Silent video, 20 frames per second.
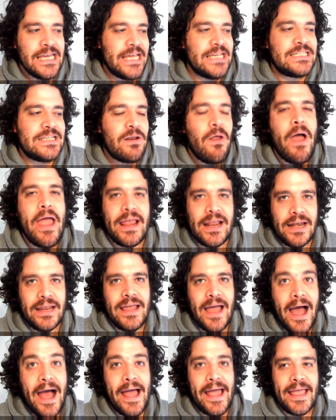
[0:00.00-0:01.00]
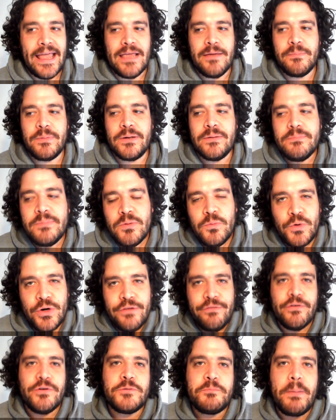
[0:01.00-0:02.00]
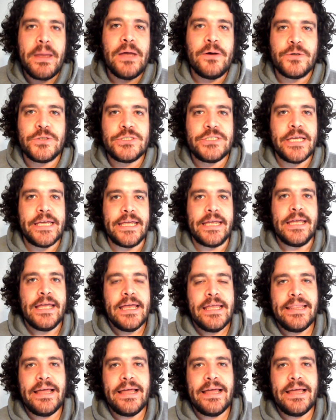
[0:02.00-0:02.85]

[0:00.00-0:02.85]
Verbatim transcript: it's likely A, but, but what if it was B or C?